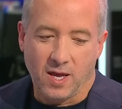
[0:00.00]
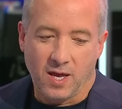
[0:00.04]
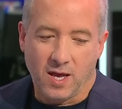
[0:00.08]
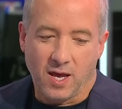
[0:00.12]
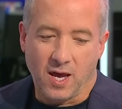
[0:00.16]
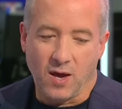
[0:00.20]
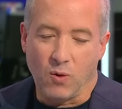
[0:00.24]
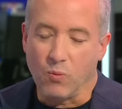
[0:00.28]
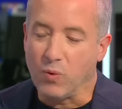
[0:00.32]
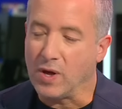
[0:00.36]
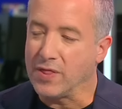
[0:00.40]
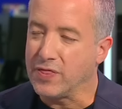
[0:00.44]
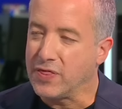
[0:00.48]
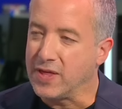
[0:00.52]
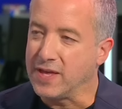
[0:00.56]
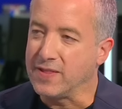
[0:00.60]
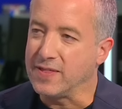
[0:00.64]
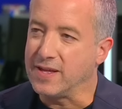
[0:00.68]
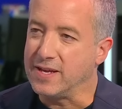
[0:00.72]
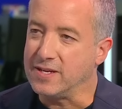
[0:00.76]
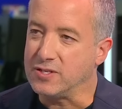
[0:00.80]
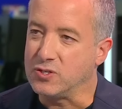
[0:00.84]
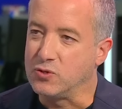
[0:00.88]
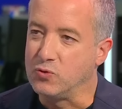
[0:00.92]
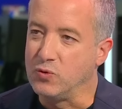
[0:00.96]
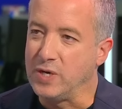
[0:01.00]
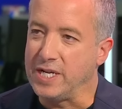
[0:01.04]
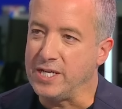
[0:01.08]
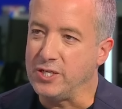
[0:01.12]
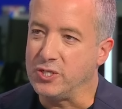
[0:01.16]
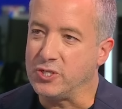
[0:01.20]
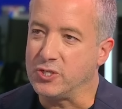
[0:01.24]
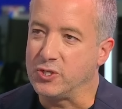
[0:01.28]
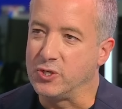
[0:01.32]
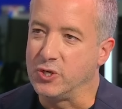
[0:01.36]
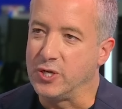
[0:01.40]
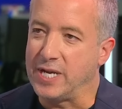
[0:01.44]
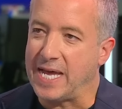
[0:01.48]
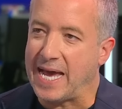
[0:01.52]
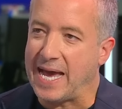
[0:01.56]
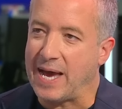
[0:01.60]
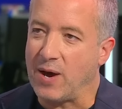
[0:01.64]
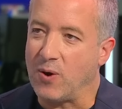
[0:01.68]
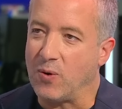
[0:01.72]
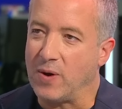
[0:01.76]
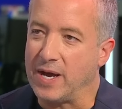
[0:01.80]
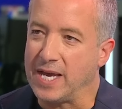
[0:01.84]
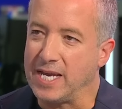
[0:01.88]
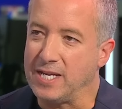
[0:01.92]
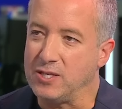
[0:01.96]
One thing that's really stood
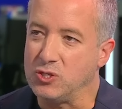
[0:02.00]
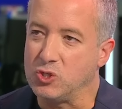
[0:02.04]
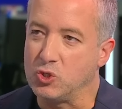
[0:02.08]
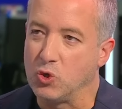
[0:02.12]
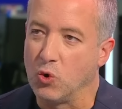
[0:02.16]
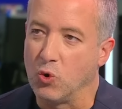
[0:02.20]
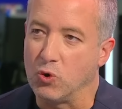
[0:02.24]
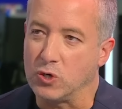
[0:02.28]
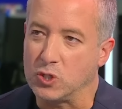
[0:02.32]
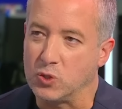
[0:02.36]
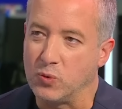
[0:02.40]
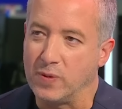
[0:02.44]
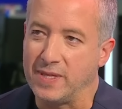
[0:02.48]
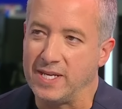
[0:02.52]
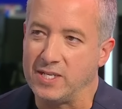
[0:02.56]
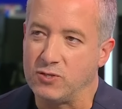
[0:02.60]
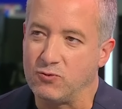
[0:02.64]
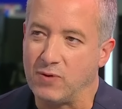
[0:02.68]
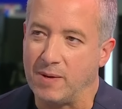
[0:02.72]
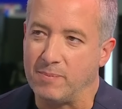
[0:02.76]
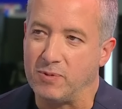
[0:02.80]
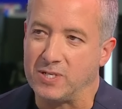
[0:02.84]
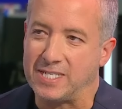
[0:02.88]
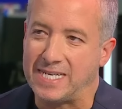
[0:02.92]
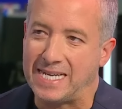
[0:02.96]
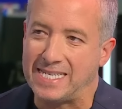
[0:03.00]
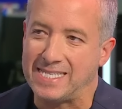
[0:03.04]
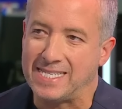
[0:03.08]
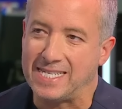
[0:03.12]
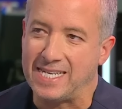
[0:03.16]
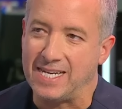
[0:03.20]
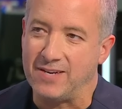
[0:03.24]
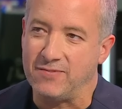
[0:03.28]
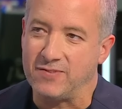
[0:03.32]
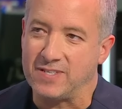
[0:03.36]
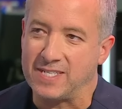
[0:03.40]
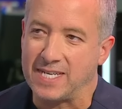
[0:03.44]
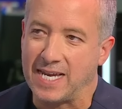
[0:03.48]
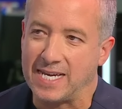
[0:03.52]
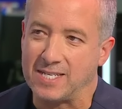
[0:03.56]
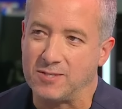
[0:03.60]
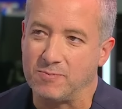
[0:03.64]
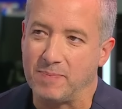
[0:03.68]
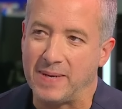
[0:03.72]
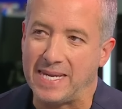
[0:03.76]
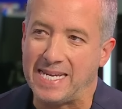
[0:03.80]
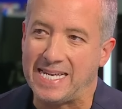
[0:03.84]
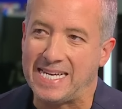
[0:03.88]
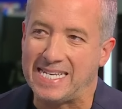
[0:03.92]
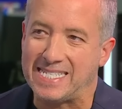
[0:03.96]
out in talks with his representatives has
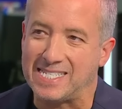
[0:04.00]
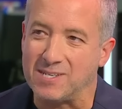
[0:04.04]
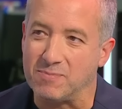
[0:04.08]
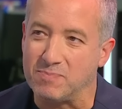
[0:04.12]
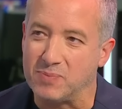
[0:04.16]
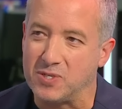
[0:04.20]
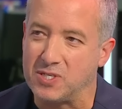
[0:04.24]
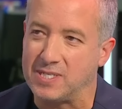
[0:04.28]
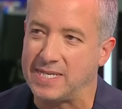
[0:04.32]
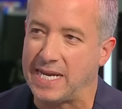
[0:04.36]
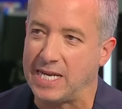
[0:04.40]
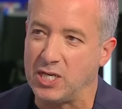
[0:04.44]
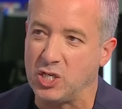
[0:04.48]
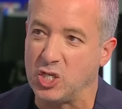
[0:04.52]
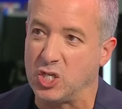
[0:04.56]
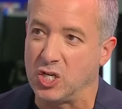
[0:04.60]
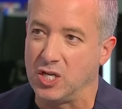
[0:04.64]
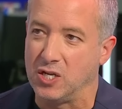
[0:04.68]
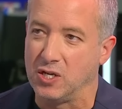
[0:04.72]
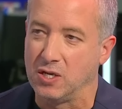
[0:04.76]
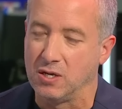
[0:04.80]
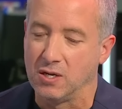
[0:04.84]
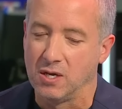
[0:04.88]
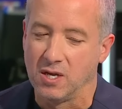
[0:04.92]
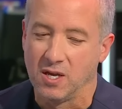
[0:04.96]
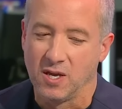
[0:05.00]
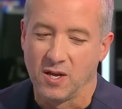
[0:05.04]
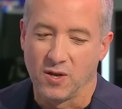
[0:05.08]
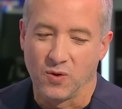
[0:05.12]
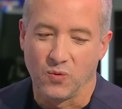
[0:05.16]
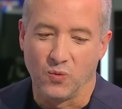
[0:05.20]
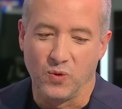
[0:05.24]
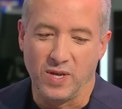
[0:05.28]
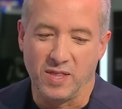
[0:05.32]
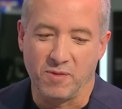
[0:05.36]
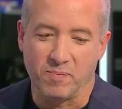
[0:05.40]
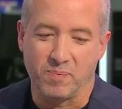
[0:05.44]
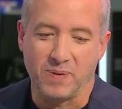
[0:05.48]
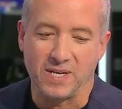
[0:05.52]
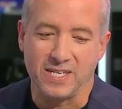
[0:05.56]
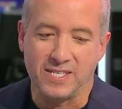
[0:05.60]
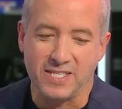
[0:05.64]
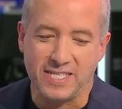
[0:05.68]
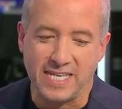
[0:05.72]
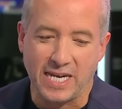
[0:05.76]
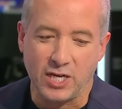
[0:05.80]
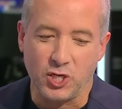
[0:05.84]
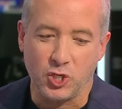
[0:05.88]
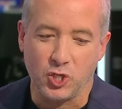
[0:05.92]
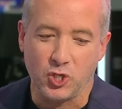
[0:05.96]
been his obsession with
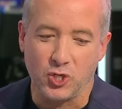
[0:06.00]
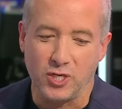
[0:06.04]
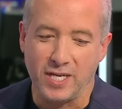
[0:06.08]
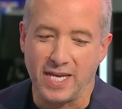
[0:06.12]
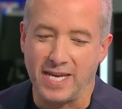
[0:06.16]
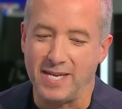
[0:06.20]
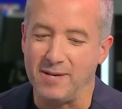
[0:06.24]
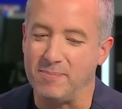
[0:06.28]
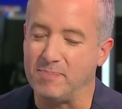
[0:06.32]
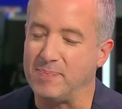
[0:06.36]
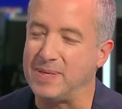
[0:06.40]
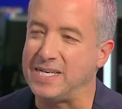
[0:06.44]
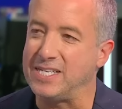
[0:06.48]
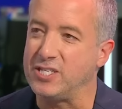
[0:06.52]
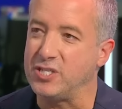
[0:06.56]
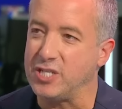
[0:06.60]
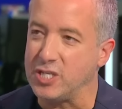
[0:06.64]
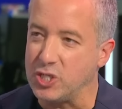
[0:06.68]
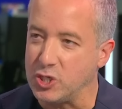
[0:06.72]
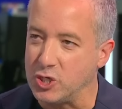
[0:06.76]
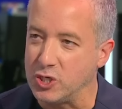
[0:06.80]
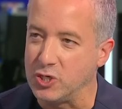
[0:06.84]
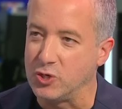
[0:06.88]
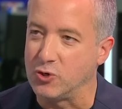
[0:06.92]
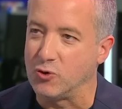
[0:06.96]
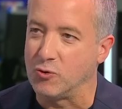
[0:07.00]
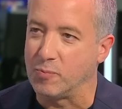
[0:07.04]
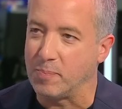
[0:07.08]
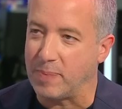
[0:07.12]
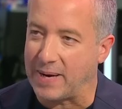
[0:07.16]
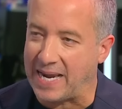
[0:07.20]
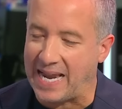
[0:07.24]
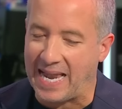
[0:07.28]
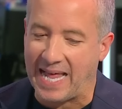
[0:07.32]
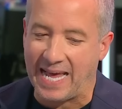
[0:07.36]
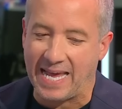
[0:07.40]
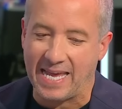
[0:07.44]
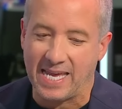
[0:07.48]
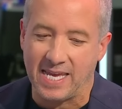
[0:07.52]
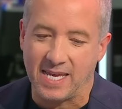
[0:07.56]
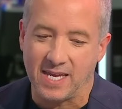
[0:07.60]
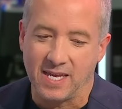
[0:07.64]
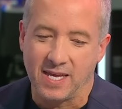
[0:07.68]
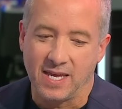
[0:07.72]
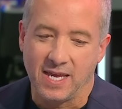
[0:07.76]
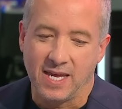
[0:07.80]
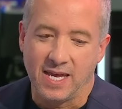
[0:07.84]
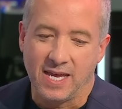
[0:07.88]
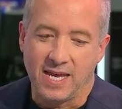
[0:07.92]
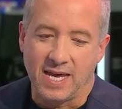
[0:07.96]
possession and positional play,
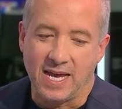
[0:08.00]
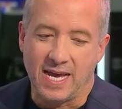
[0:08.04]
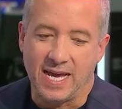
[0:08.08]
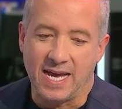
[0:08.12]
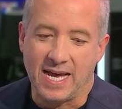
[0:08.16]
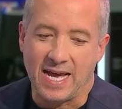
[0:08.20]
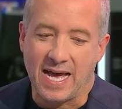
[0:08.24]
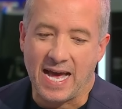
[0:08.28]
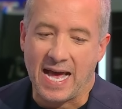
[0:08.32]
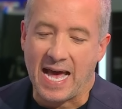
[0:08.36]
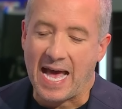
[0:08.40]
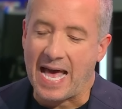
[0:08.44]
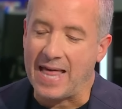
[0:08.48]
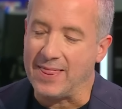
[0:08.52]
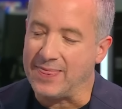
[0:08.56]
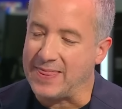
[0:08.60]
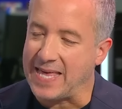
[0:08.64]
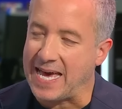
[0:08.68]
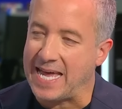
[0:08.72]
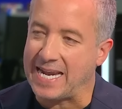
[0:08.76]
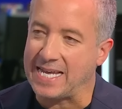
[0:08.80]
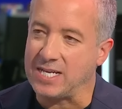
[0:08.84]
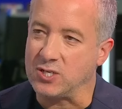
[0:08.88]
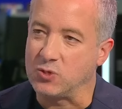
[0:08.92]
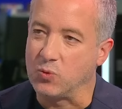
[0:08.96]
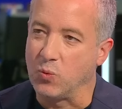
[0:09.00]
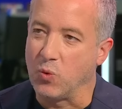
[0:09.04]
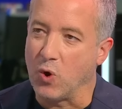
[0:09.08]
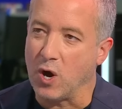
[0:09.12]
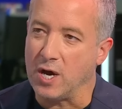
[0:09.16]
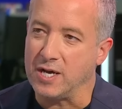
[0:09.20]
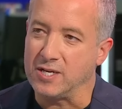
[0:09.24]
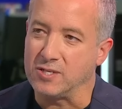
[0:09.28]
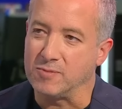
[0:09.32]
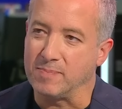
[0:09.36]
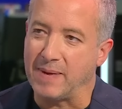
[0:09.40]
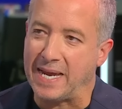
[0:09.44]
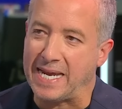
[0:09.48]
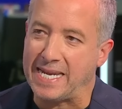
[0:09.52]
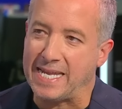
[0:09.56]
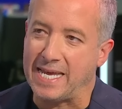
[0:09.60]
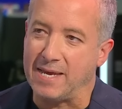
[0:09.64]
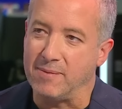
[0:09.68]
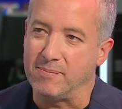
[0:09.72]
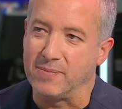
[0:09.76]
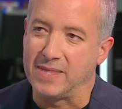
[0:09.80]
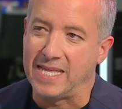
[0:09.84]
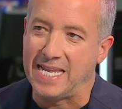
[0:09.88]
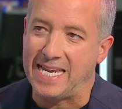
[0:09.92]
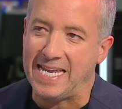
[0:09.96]
and that is what has made
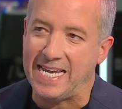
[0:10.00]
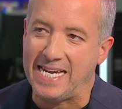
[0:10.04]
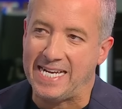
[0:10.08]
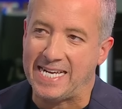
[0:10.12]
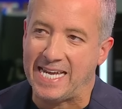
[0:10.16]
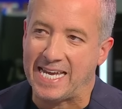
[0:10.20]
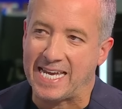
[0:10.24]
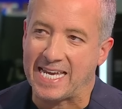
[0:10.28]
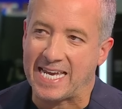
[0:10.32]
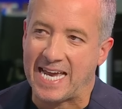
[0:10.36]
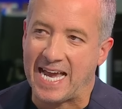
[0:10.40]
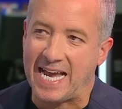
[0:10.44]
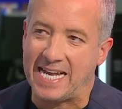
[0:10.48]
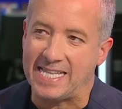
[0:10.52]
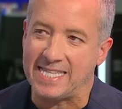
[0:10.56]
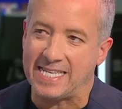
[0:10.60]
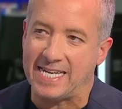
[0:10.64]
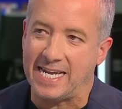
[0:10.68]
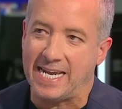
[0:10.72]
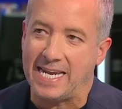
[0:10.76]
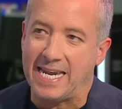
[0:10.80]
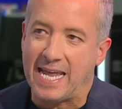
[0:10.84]
him the leading candidate.